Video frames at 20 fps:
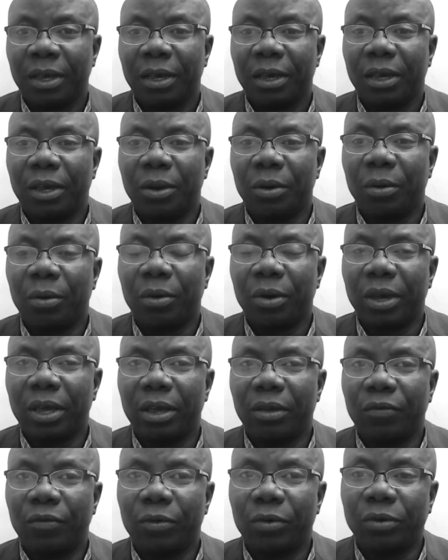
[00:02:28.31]
You know,
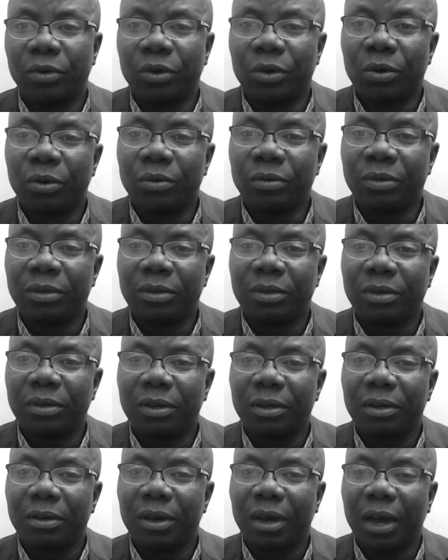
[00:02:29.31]
if you
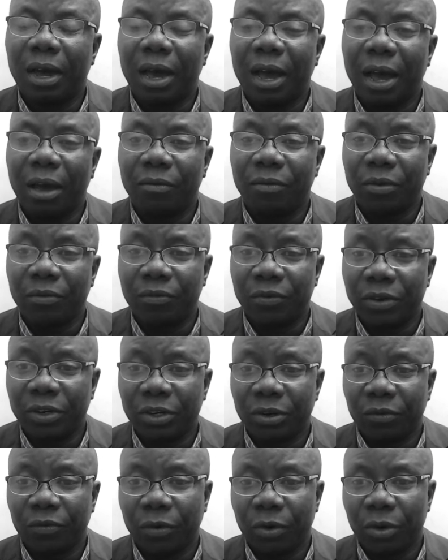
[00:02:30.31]
don't have a
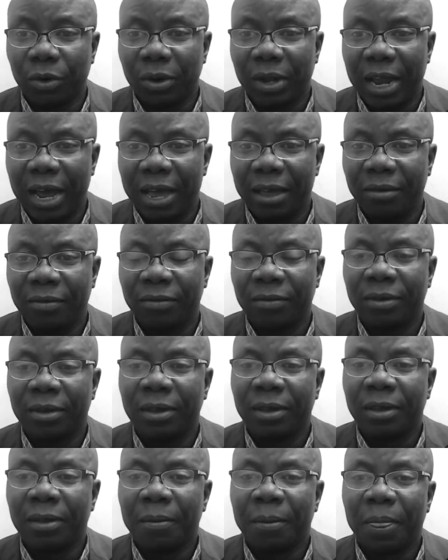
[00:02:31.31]
vision for your life,
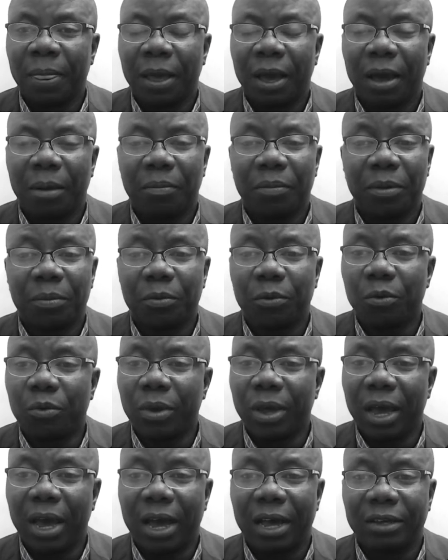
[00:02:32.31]
uh, people
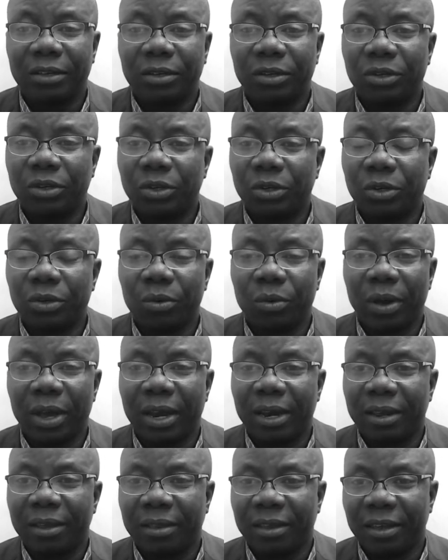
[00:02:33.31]
will ask you to do
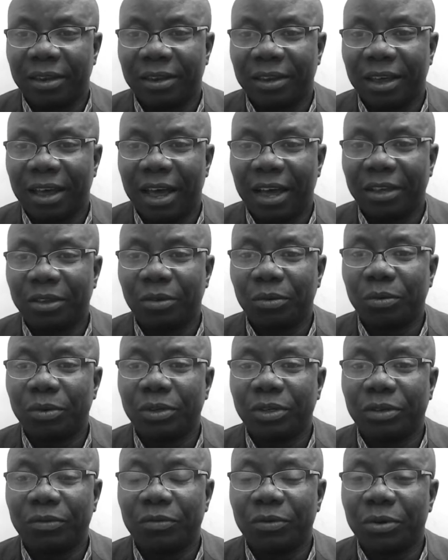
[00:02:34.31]
anything and you
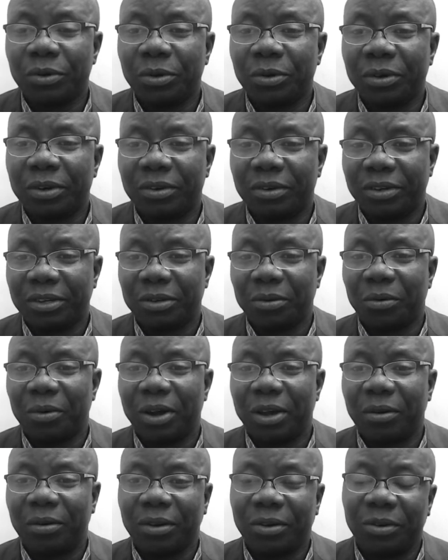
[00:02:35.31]
won't even know the reason
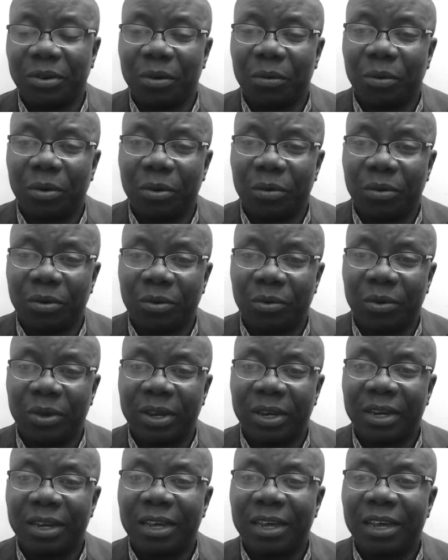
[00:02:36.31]
why you are doing what you are
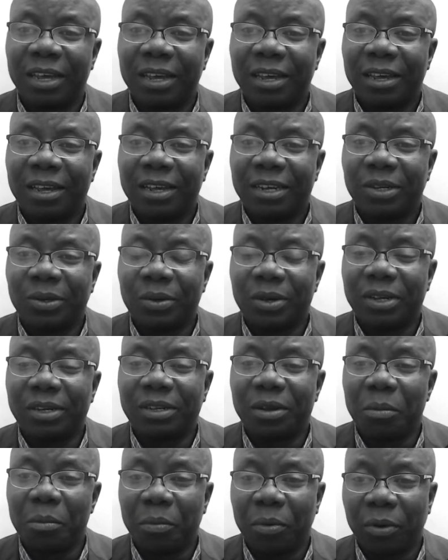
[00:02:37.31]
doing. So
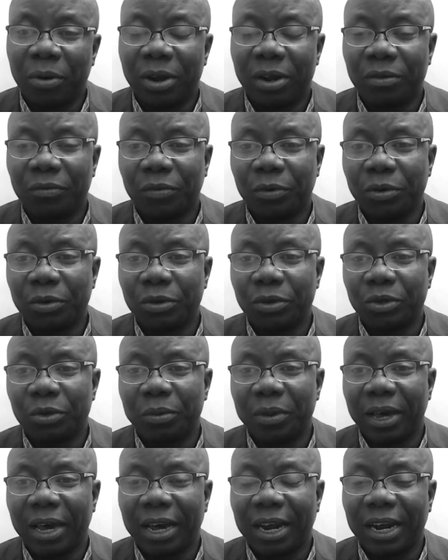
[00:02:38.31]
it's important for you to
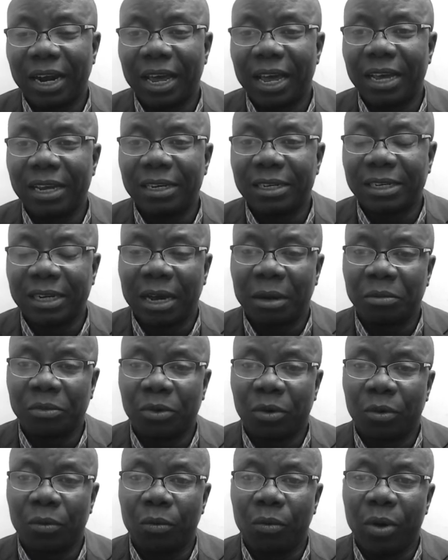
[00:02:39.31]
be clear in
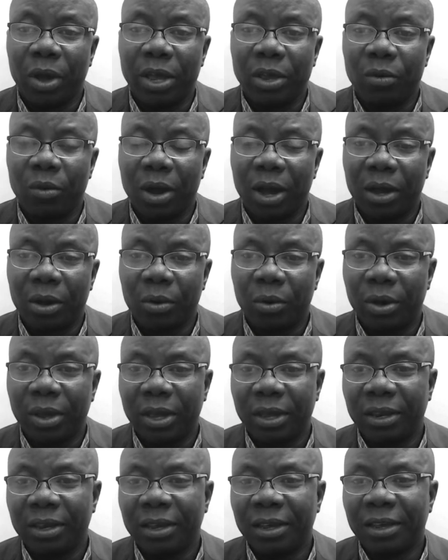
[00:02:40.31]
terms of where you are
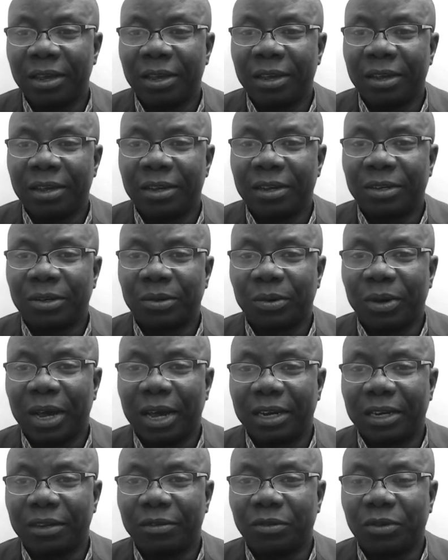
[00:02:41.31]
going so
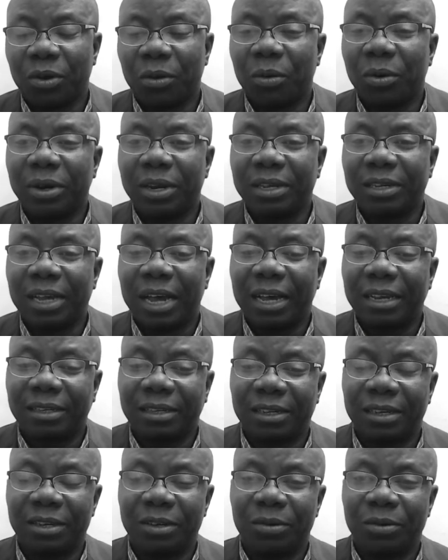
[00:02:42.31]
that if someone is
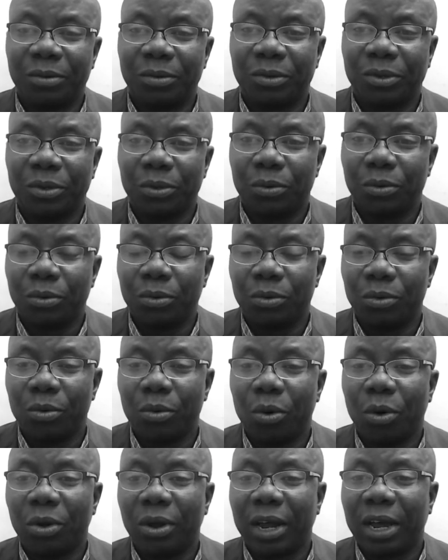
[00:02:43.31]
asking you to
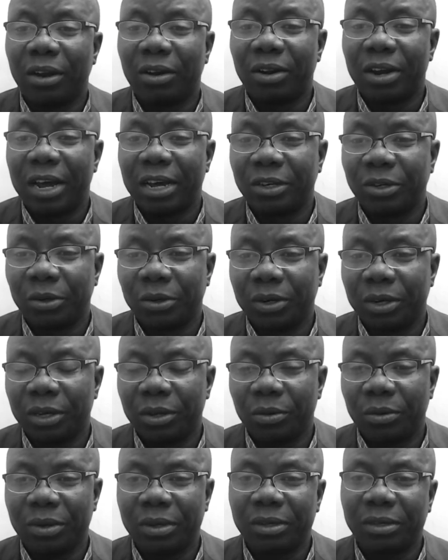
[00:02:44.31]
go on another journey,
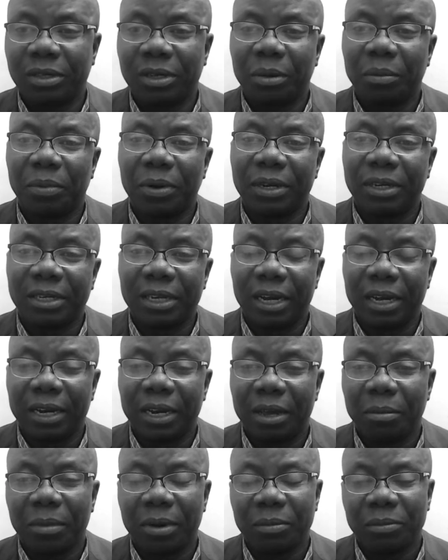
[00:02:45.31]
you can simply tell
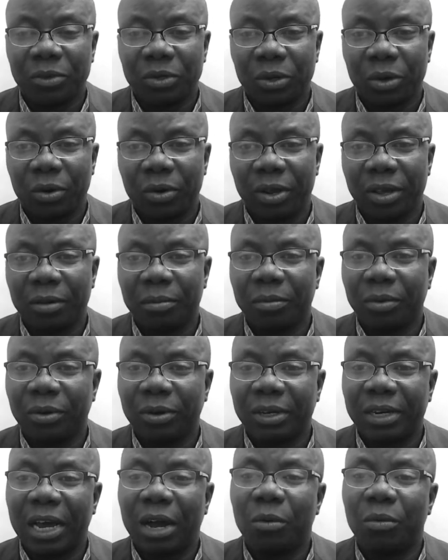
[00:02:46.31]
them, I'm sorry,
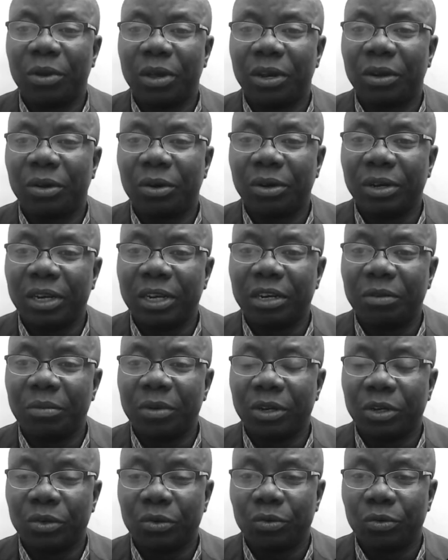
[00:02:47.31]
but that will not lead
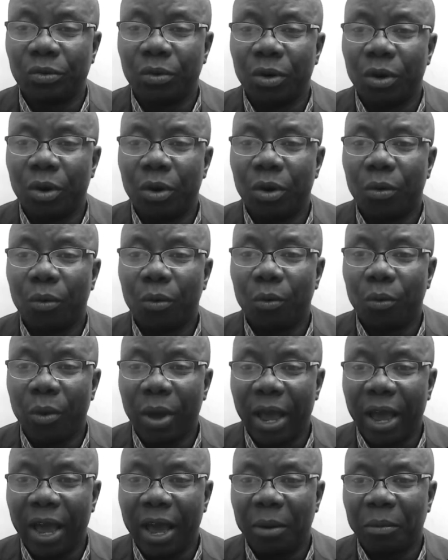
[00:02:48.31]
me to
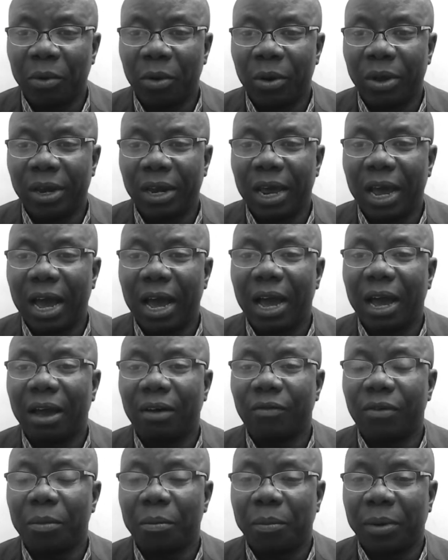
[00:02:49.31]
where I'm going. I
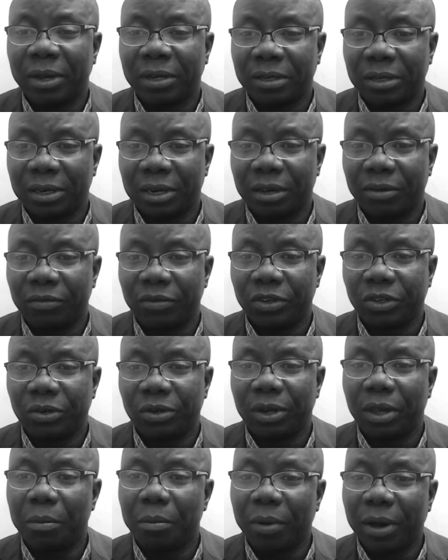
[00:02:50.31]
have a personal
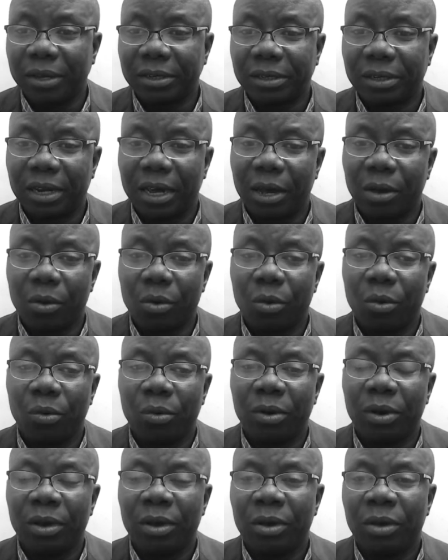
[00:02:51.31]
vision, a personal
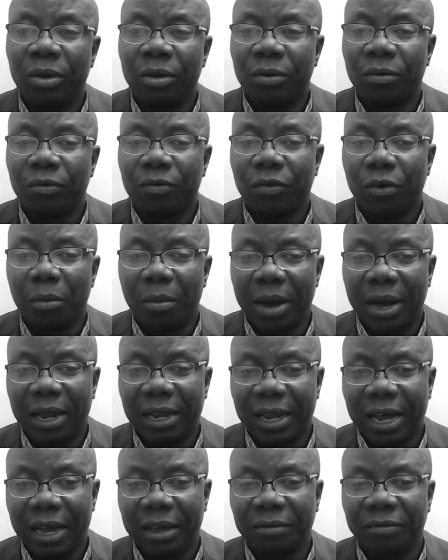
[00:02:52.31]
goal for my
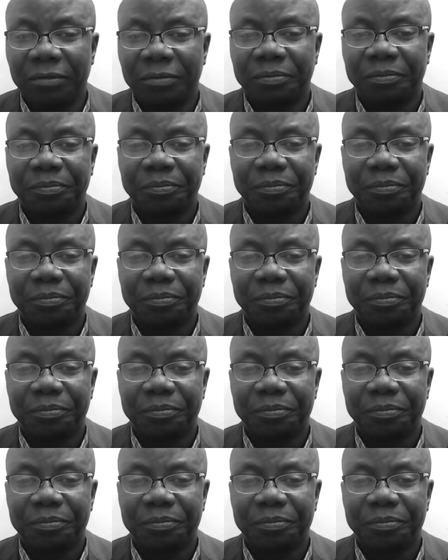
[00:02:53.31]
life.